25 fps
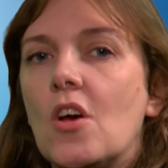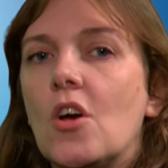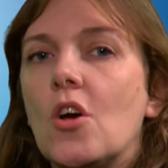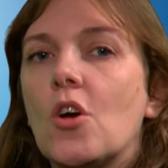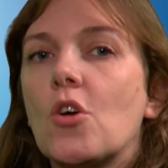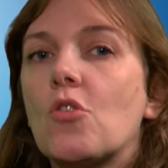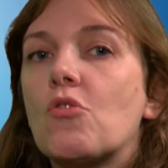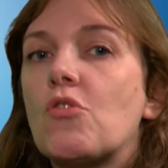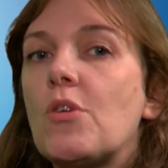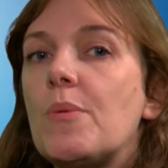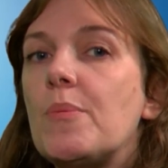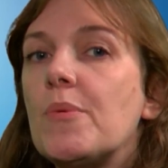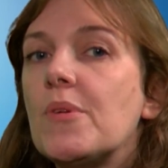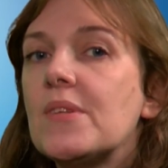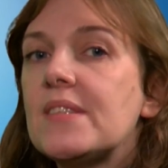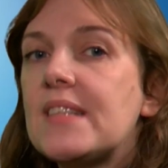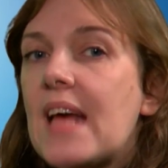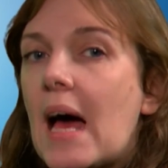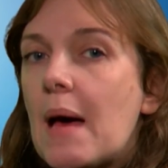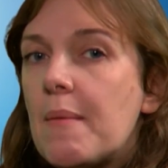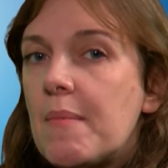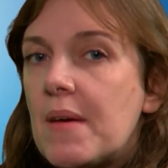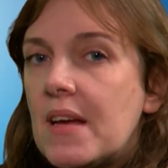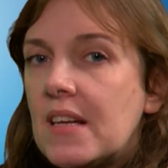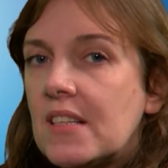Criminal
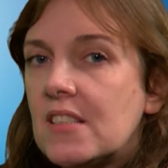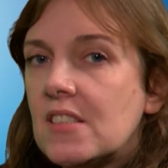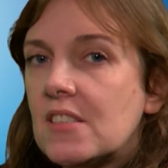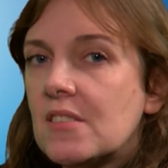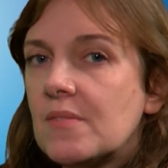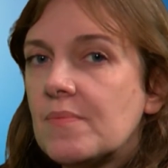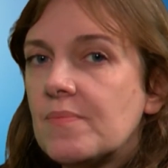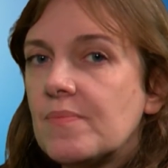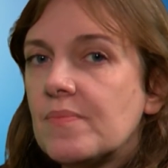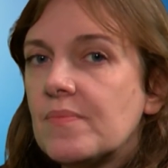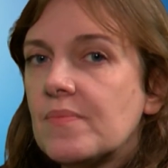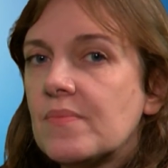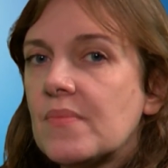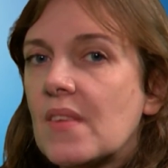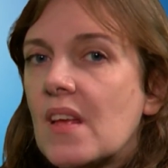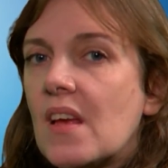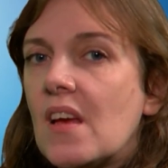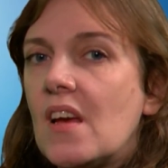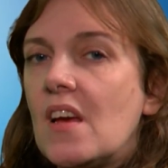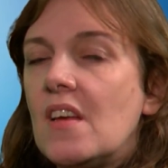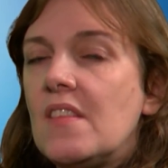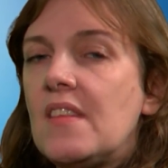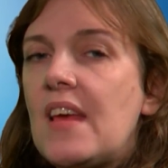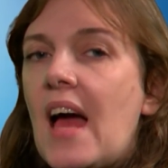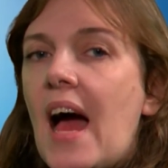damage.
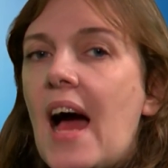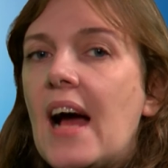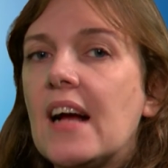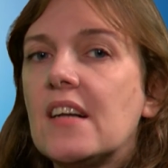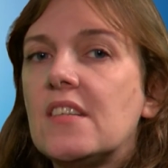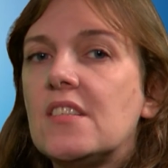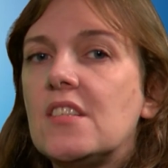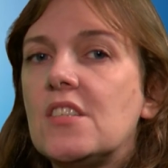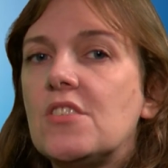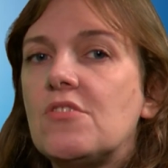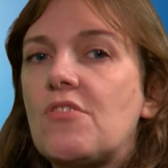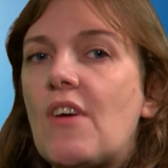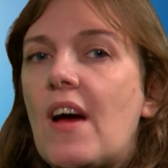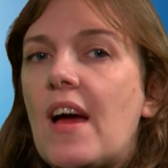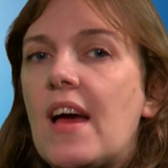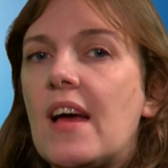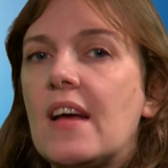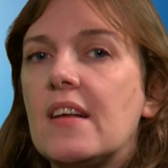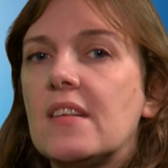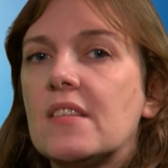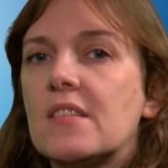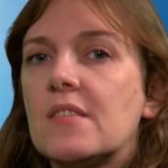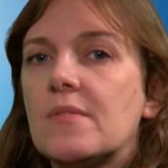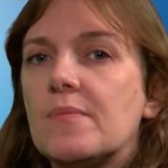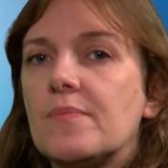The actus
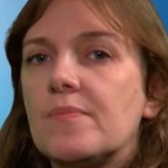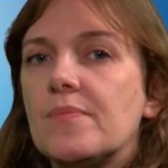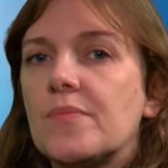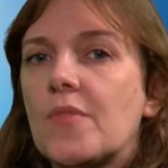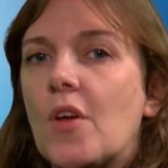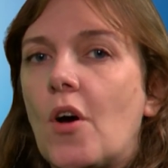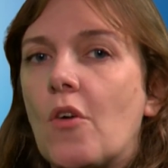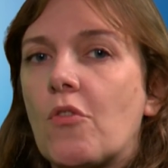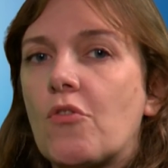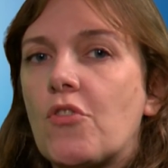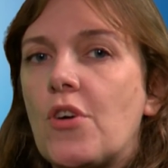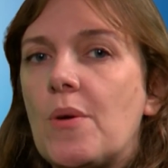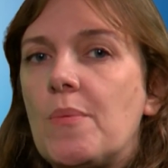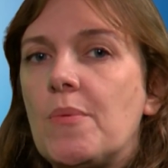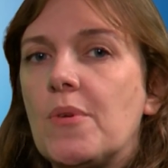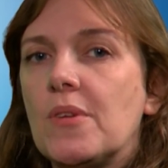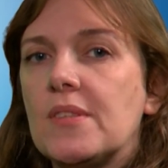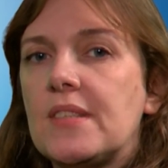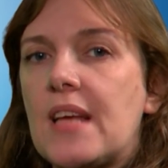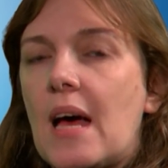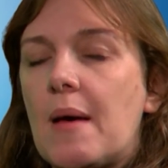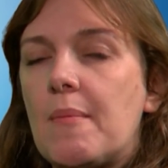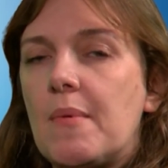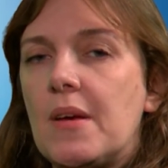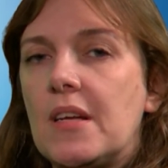reus of criminal
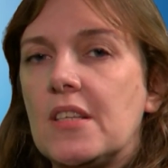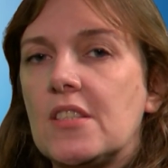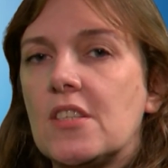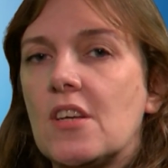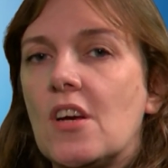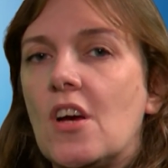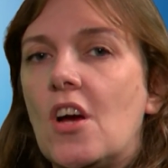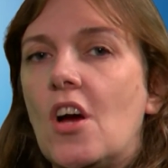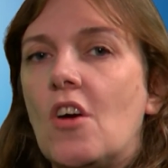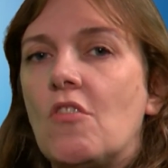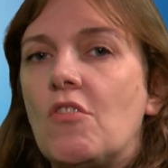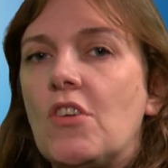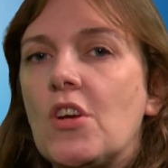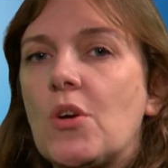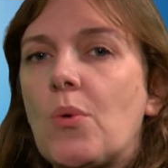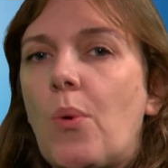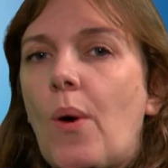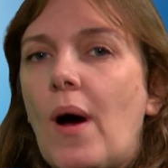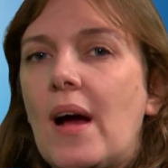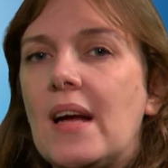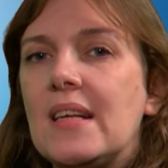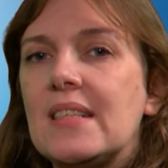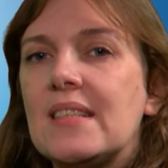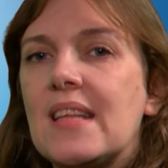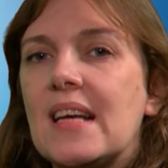damage
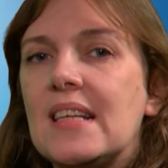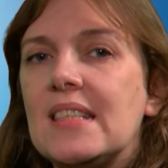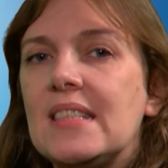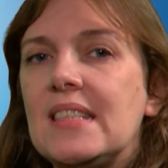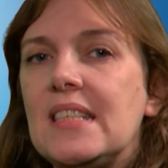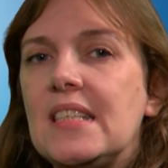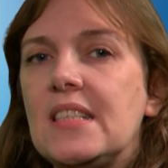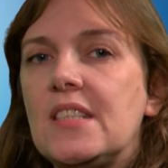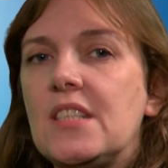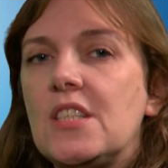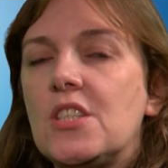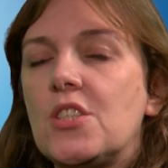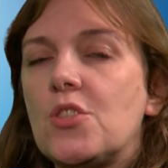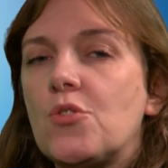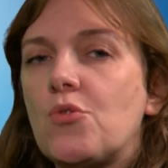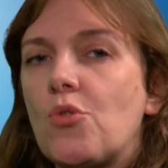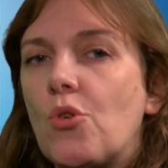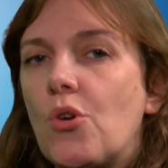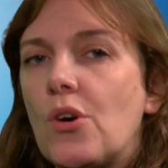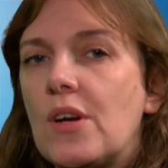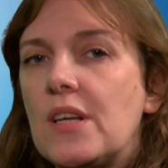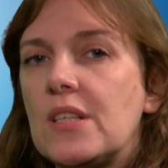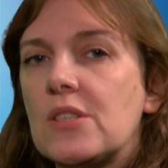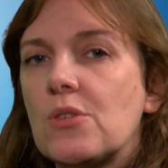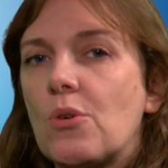requires that D
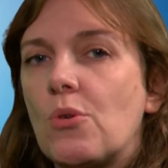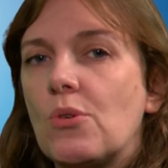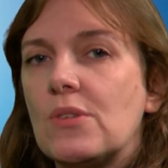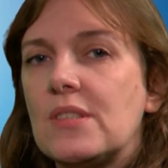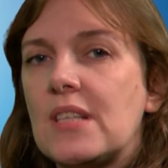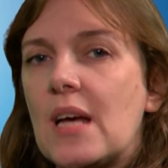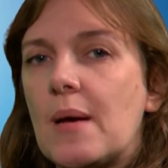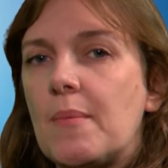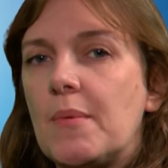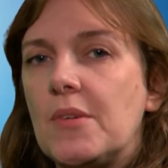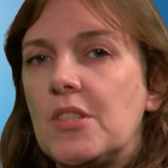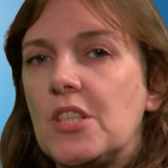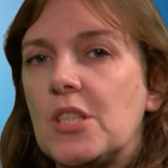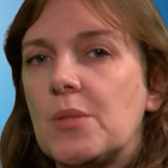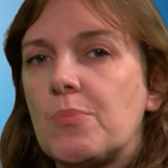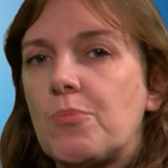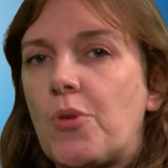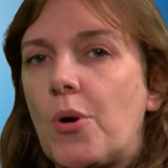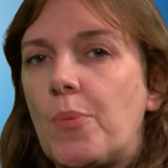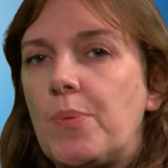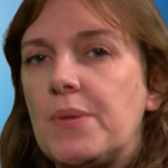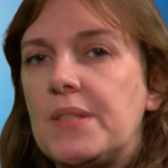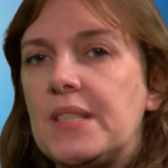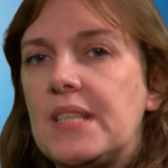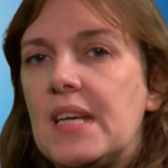destroys or damages
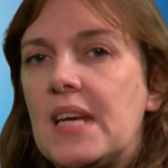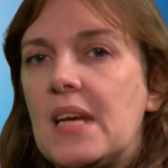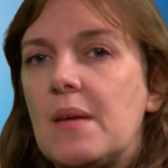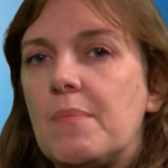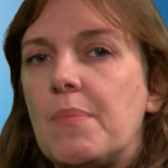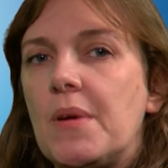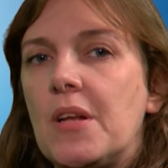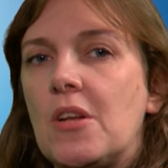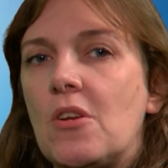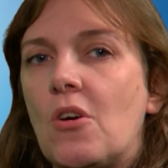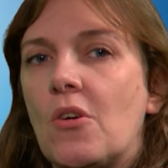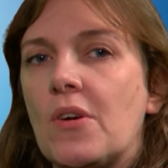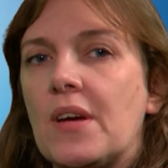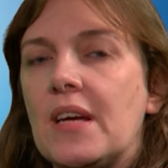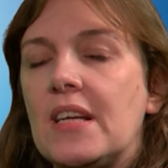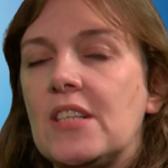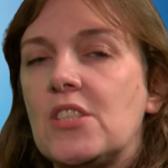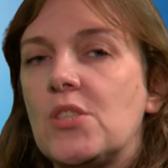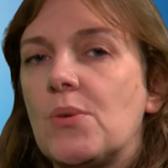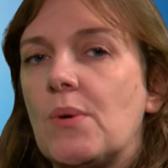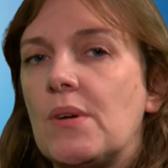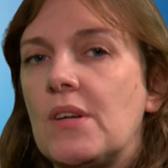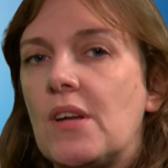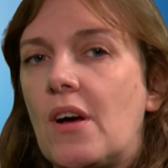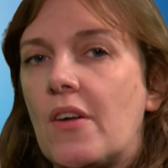property belonging
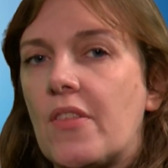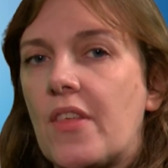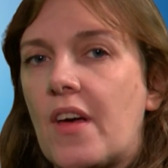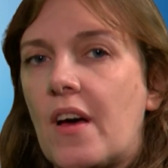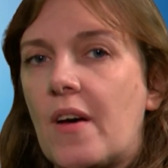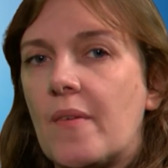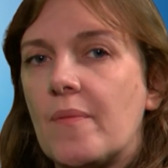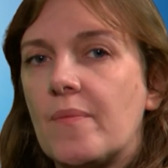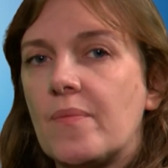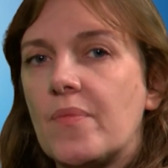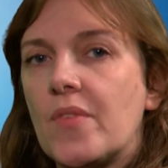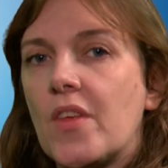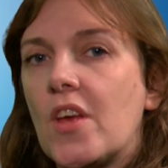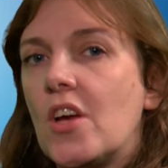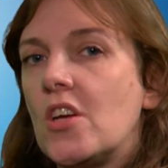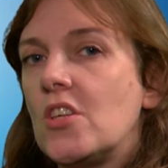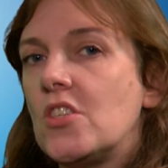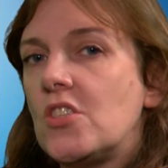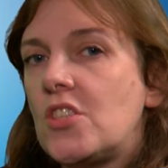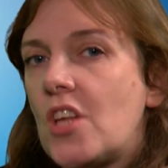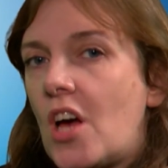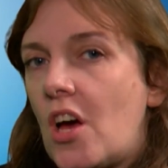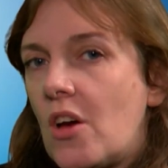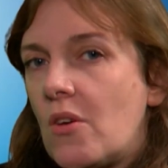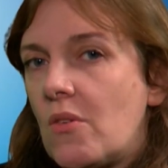to another.
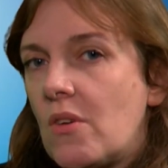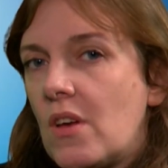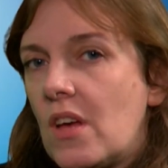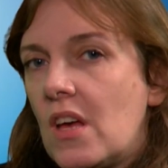So,